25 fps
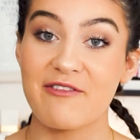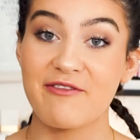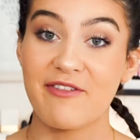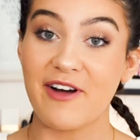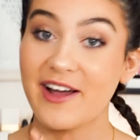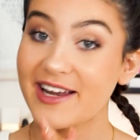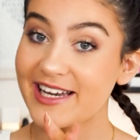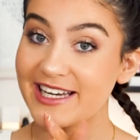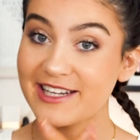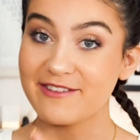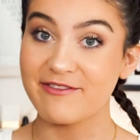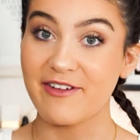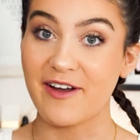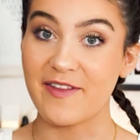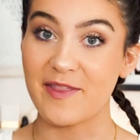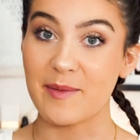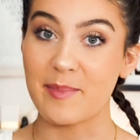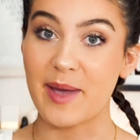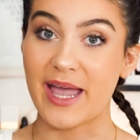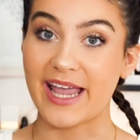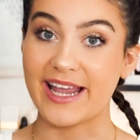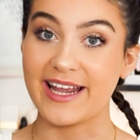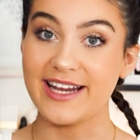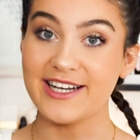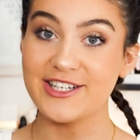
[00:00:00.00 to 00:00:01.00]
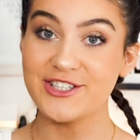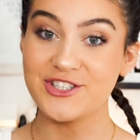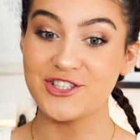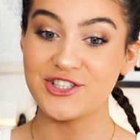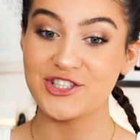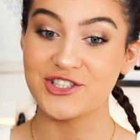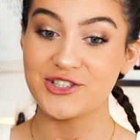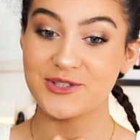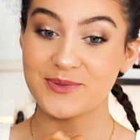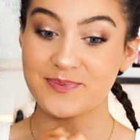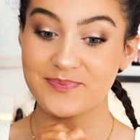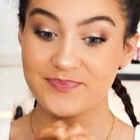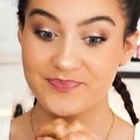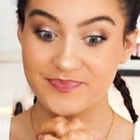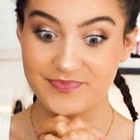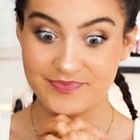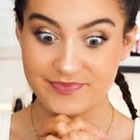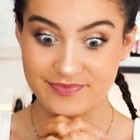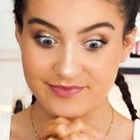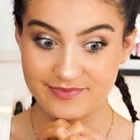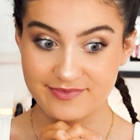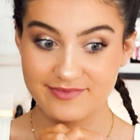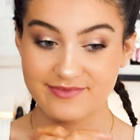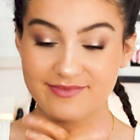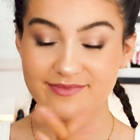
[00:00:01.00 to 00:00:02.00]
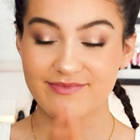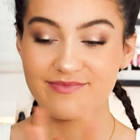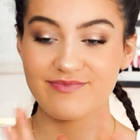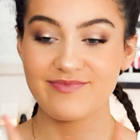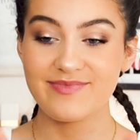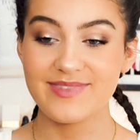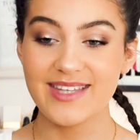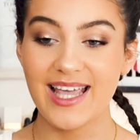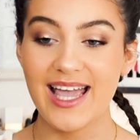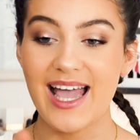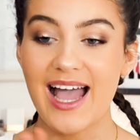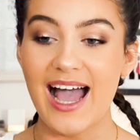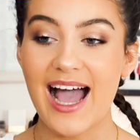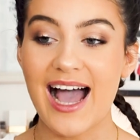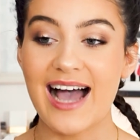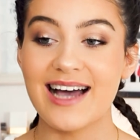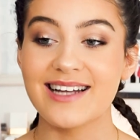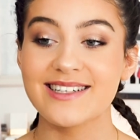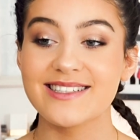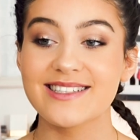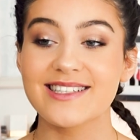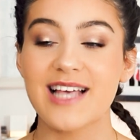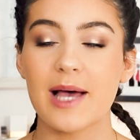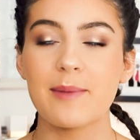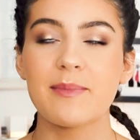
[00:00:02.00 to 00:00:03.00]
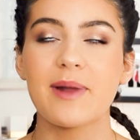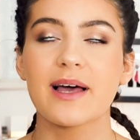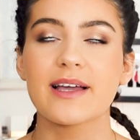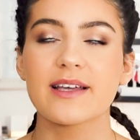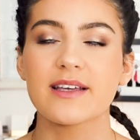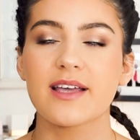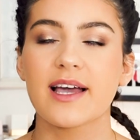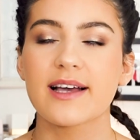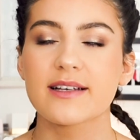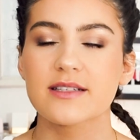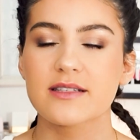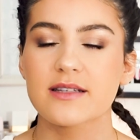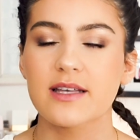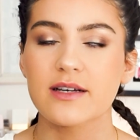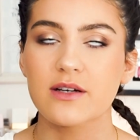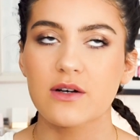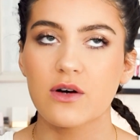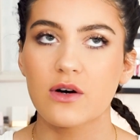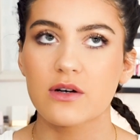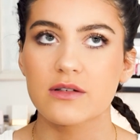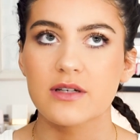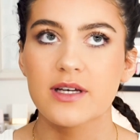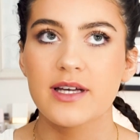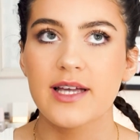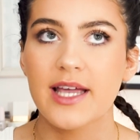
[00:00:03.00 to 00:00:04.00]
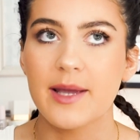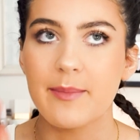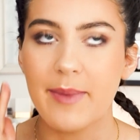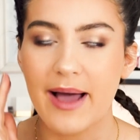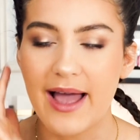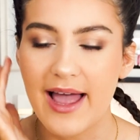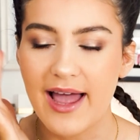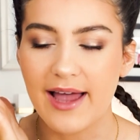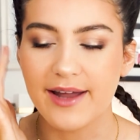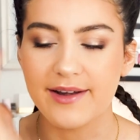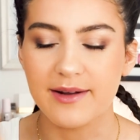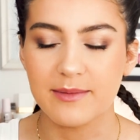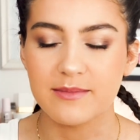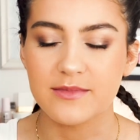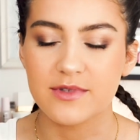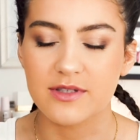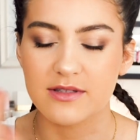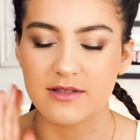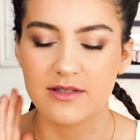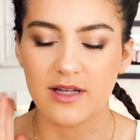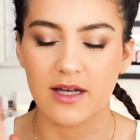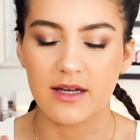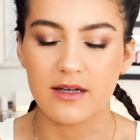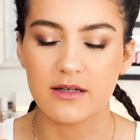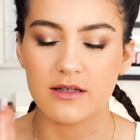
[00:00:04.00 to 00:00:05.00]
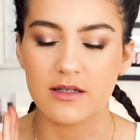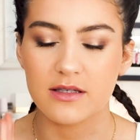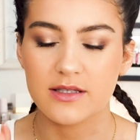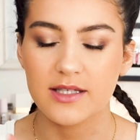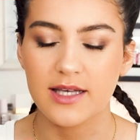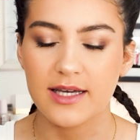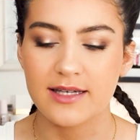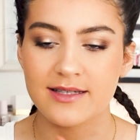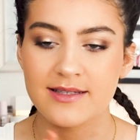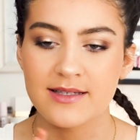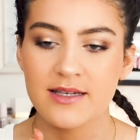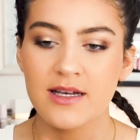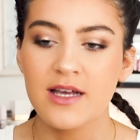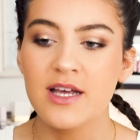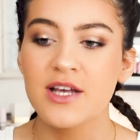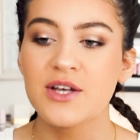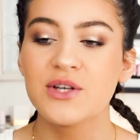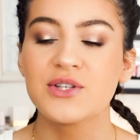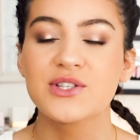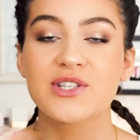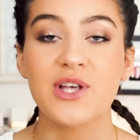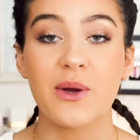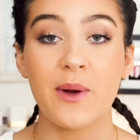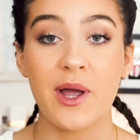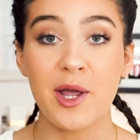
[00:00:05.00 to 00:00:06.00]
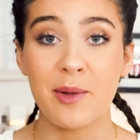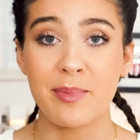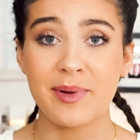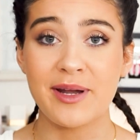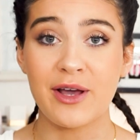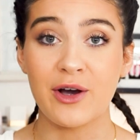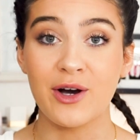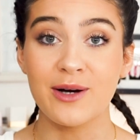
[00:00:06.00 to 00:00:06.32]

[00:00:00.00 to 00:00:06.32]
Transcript: finally find the page and I'm like, yes, thank God. In my head, I'm just like, oh yes. So I open it